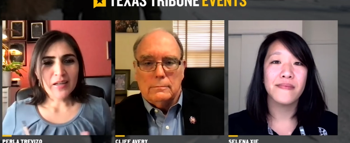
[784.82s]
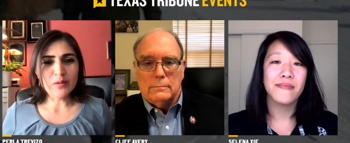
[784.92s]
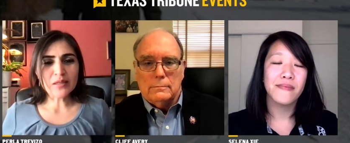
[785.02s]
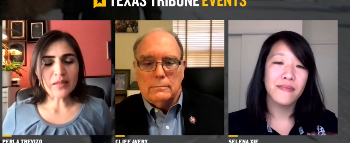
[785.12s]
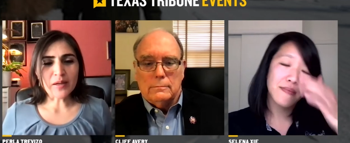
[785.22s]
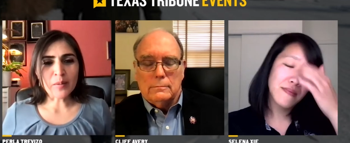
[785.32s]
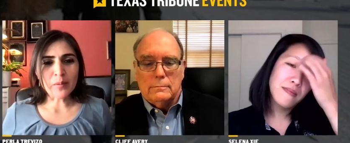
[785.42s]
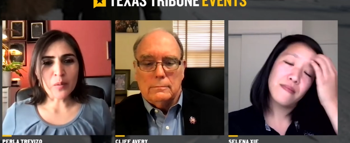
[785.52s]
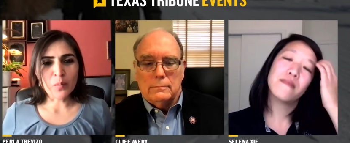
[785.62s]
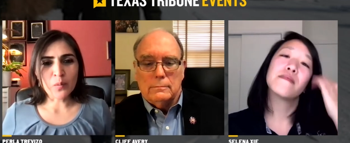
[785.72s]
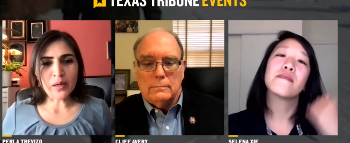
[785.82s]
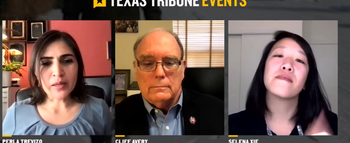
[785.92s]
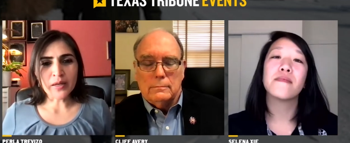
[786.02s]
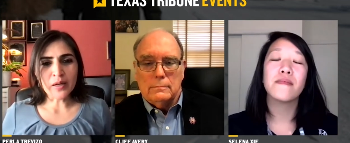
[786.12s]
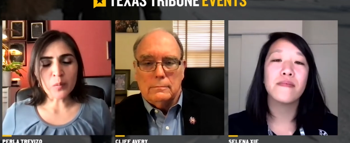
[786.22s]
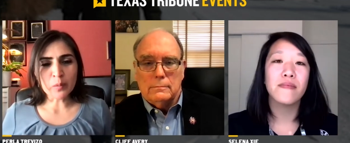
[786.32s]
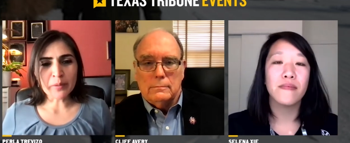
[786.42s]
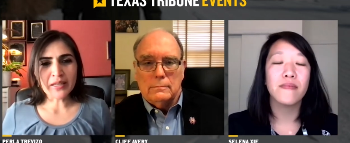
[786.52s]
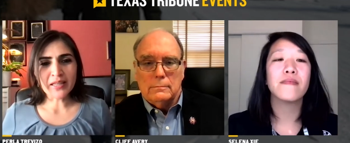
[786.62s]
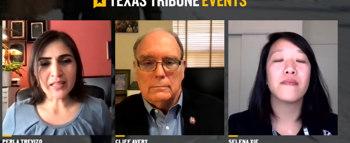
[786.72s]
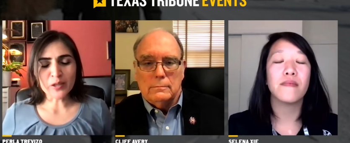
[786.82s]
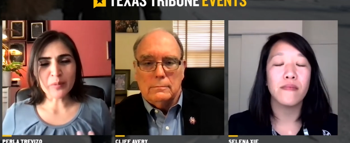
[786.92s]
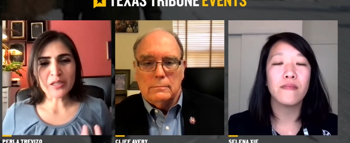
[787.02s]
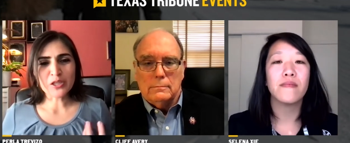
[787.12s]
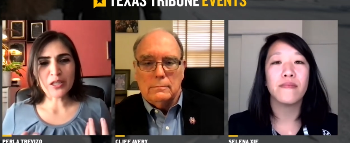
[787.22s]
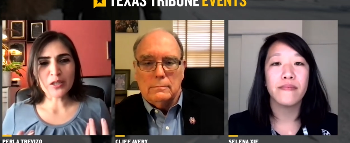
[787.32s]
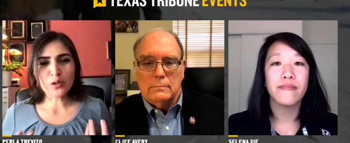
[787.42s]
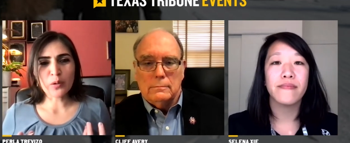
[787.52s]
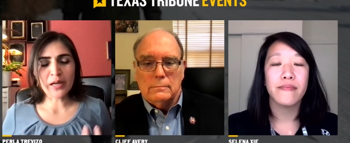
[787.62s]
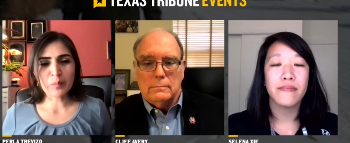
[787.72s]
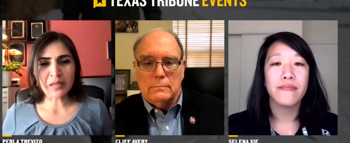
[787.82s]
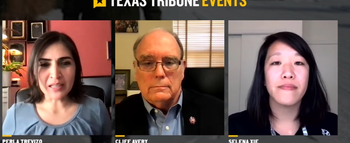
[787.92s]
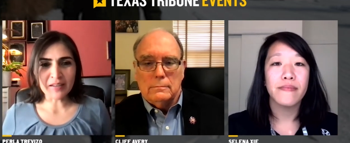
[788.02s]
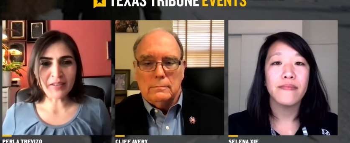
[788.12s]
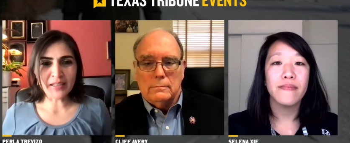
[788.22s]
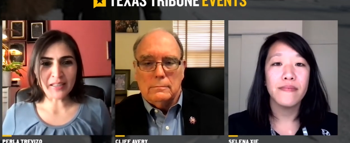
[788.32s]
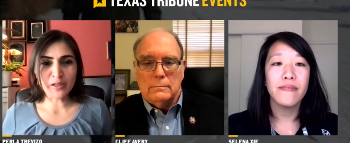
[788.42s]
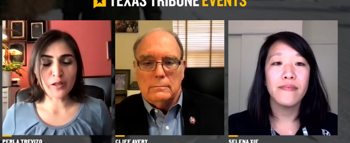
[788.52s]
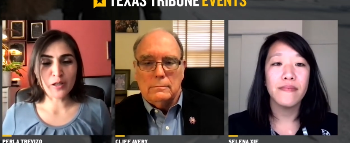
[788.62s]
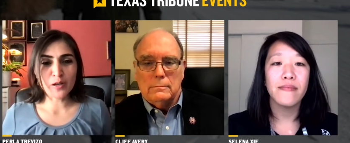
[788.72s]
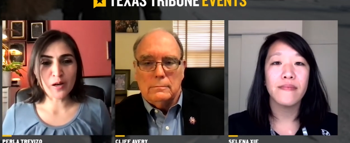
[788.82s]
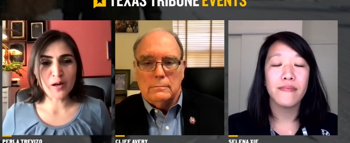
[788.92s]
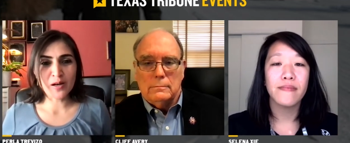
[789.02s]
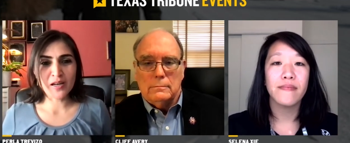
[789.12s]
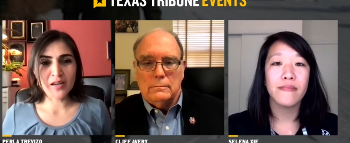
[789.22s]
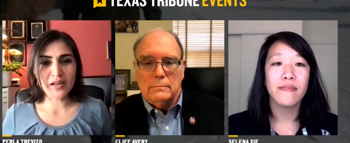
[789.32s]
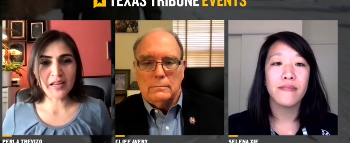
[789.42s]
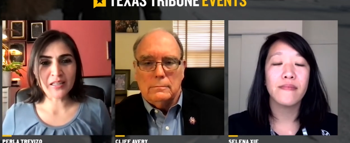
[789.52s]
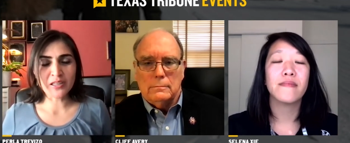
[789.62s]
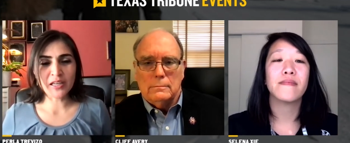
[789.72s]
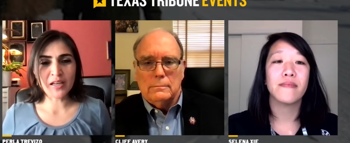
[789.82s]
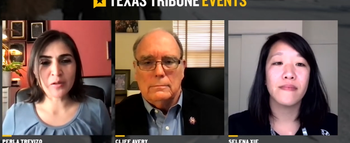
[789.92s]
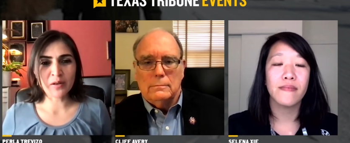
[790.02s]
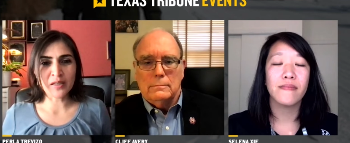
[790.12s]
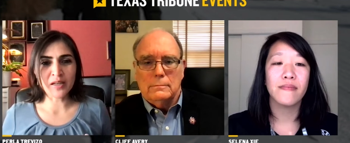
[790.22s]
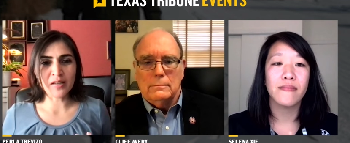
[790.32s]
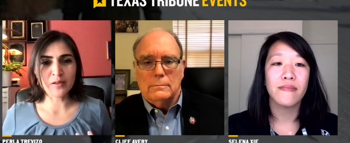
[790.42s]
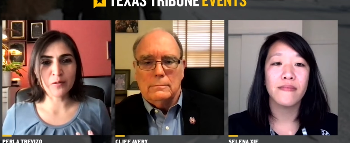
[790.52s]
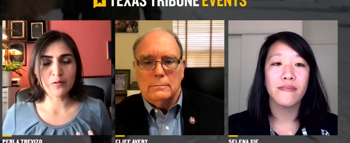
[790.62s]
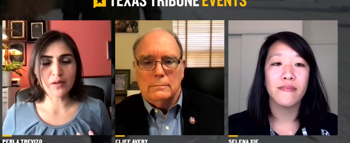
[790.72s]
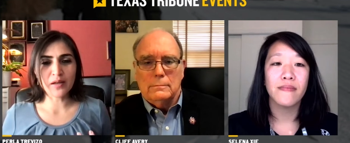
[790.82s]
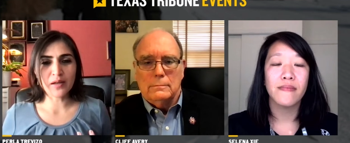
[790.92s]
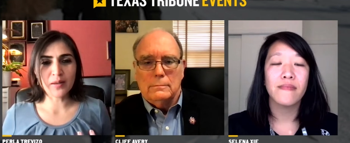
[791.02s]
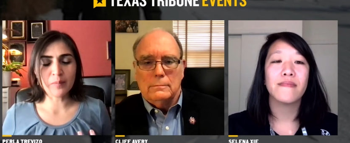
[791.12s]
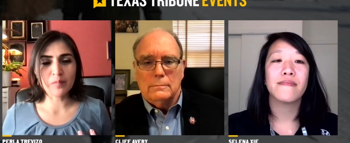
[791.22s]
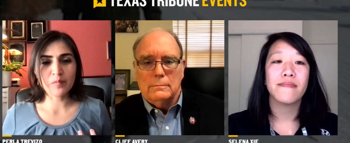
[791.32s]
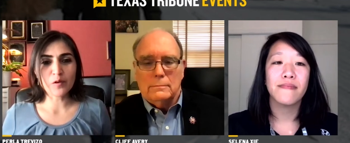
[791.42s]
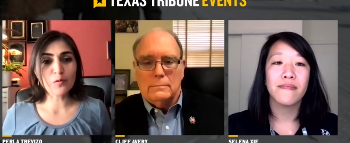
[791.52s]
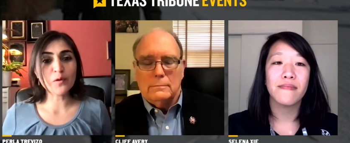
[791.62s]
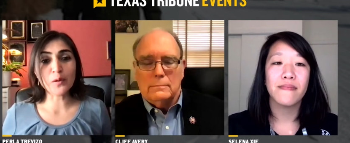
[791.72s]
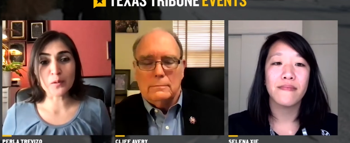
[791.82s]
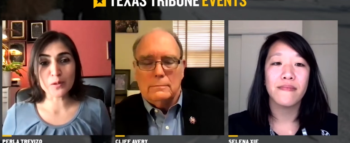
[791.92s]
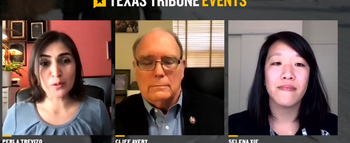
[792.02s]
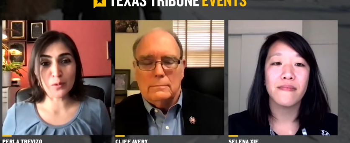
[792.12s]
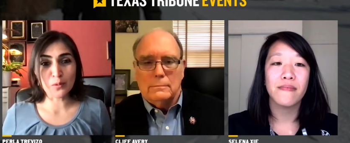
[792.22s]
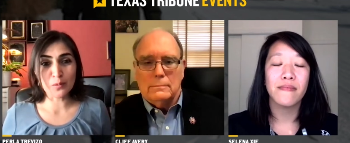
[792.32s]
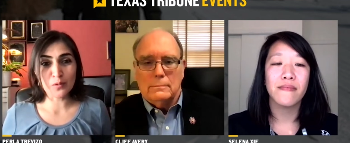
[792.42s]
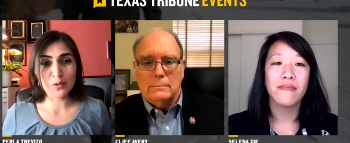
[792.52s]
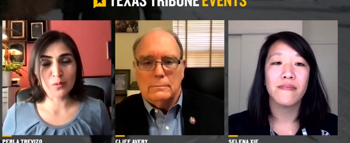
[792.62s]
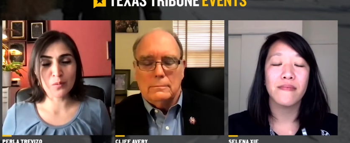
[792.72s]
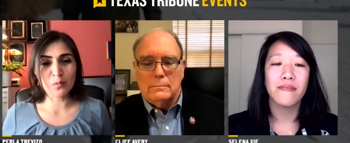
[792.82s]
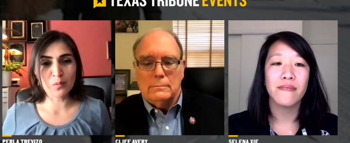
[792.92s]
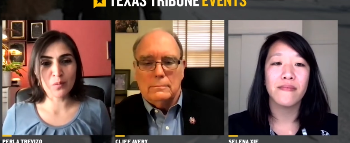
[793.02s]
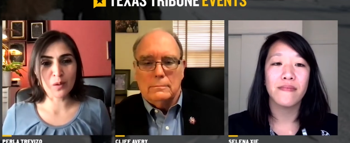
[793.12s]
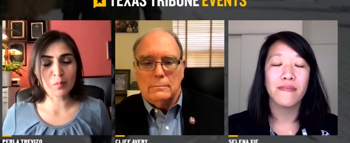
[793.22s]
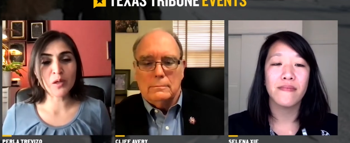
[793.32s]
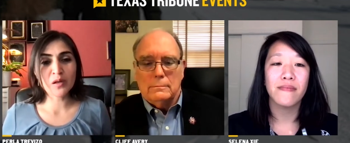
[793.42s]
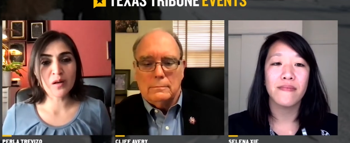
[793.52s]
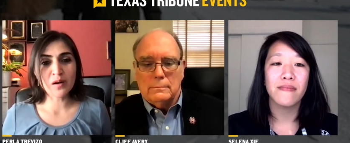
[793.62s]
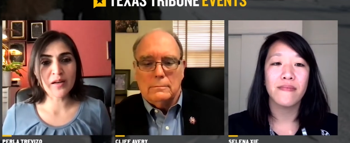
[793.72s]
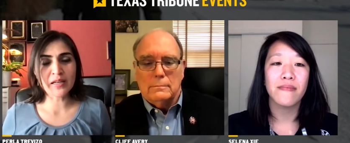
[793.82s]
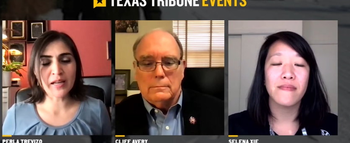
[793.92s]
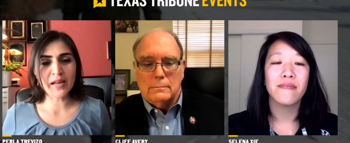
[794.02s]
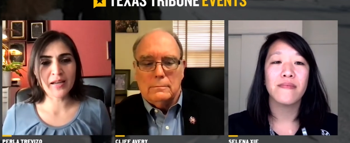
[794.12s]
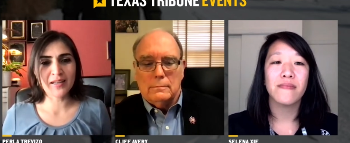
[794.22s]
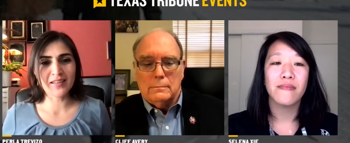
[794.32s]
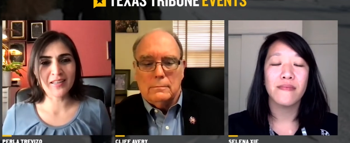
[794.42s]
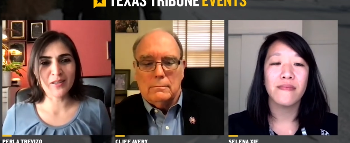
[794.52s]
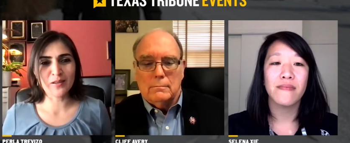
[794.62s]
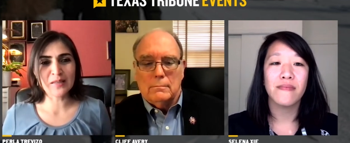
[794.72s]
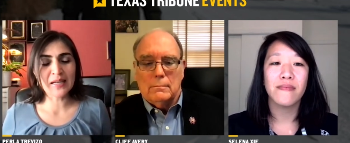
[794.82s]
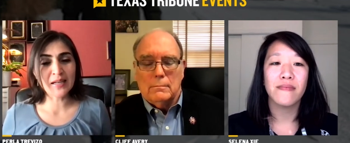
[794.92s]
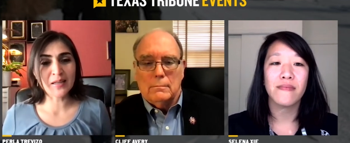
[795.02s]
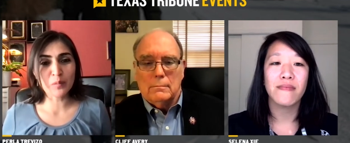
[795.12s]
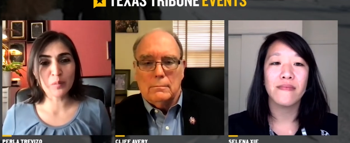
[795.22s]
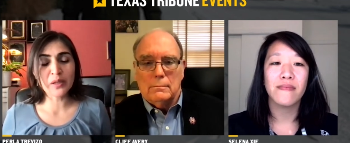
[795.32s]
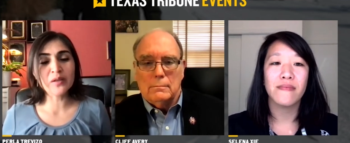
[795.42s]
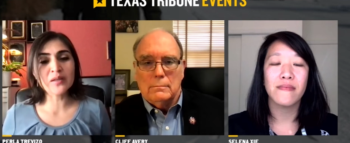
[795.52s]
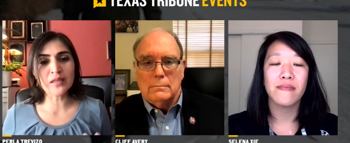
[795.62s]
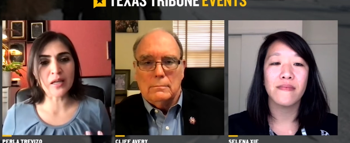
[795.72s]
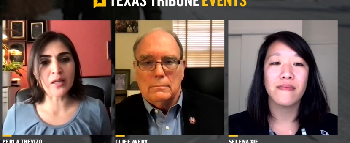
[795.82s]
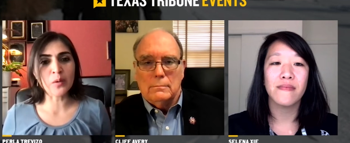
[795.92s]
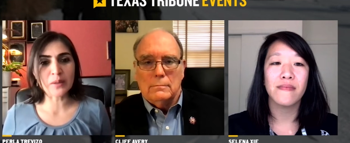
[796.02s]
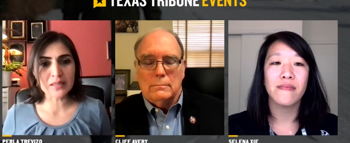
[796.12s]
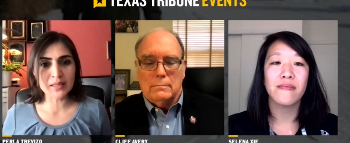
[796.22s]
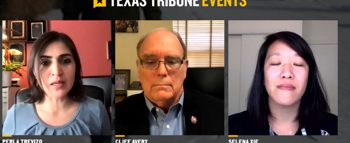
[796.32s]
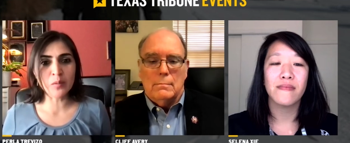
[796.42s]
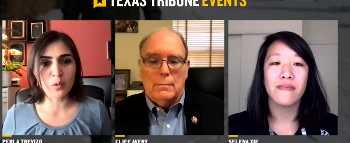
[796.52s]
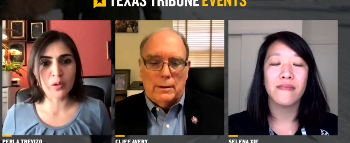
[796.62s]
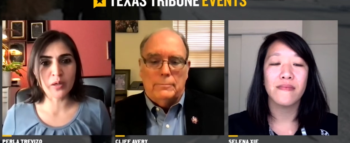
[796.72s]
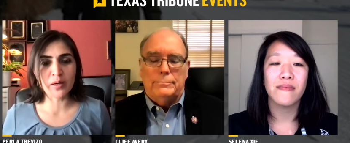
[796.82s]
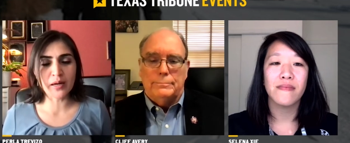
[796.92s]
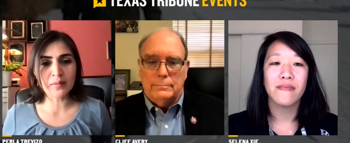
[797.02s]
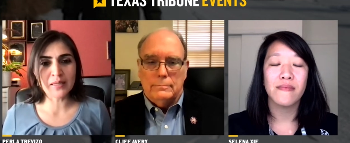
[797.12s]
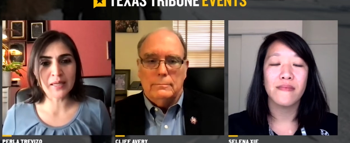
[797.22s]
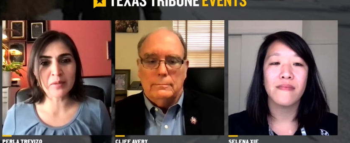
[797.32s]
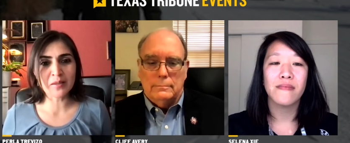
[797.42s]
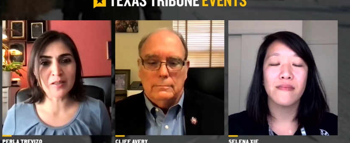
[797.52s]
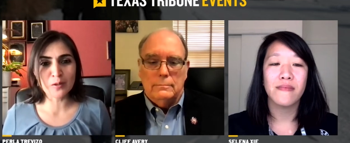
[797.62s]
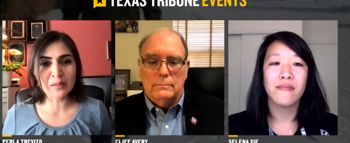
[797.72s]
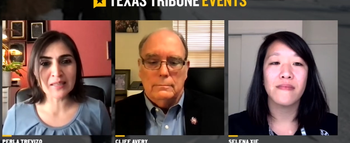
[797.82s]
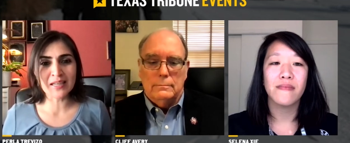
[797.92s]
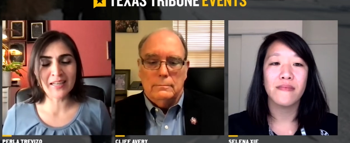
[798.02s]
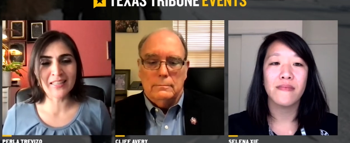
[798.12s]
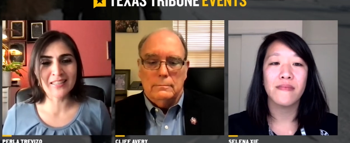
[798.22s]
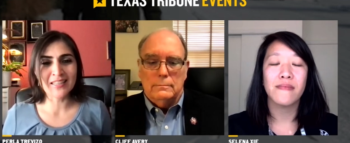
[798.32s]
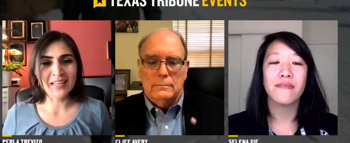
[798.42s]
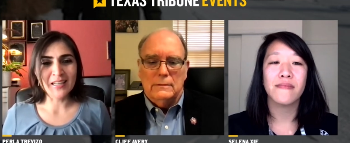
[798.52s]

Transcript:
Speaker 1: was a, a, a young woman I think you mentioned who had been living in her car, and she had run out of um, fuel to to warm her car and had you know taken pills and, and you were seeing more attempted suicides